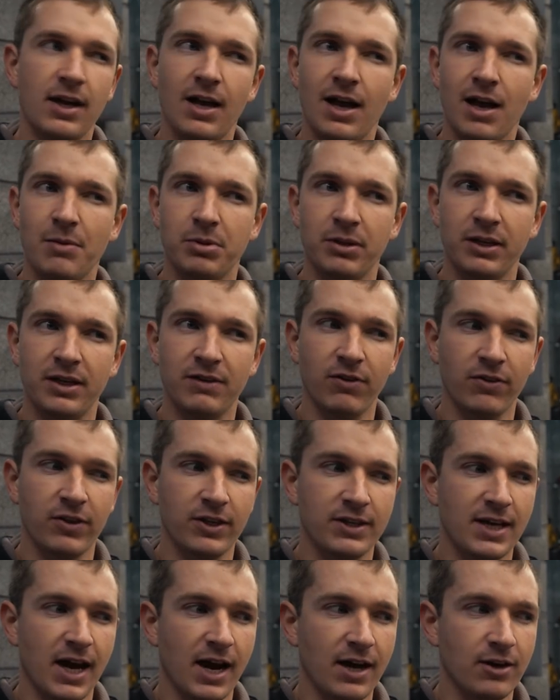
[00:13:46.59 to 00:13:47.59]
I believe on the
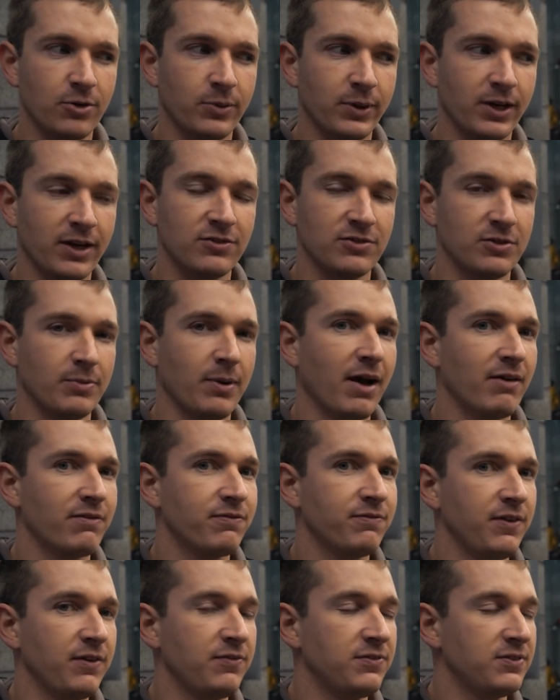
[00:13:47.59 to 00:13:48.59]
dyno we're getting to about
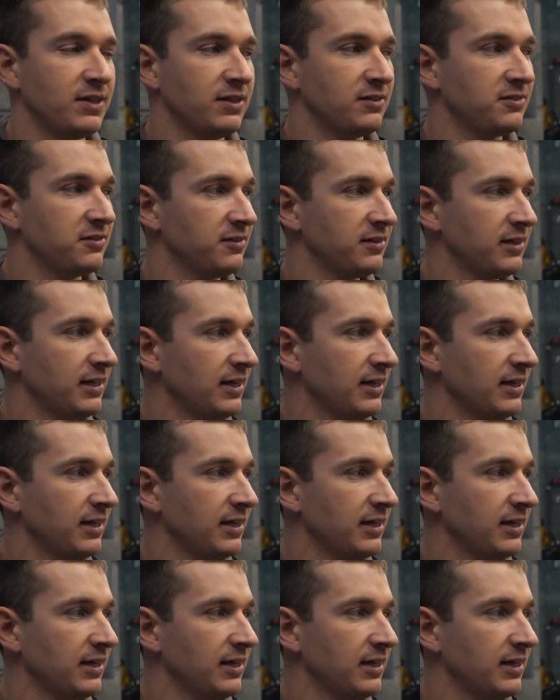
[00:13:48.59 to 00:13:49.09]
50s.